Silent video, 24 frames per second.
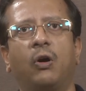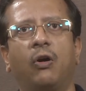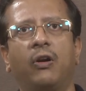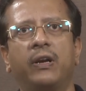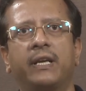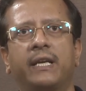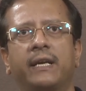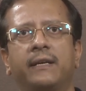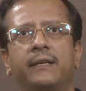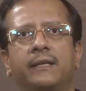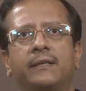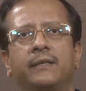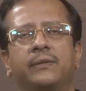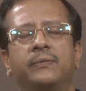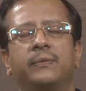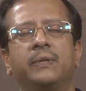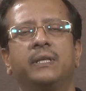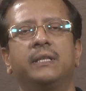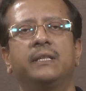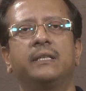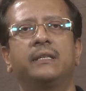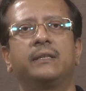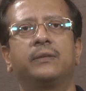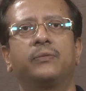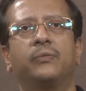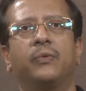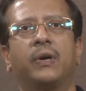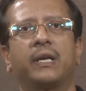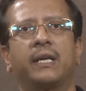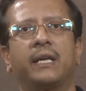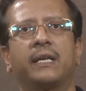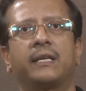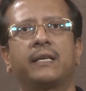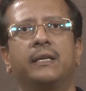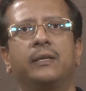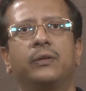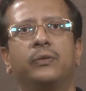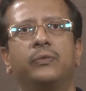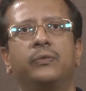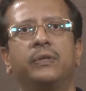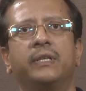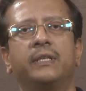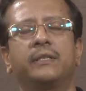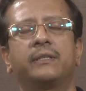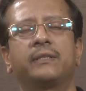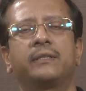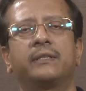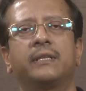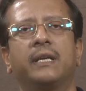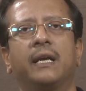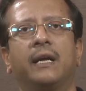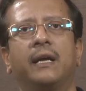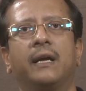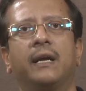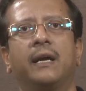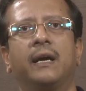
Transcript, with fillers: Alternatively, what I can do is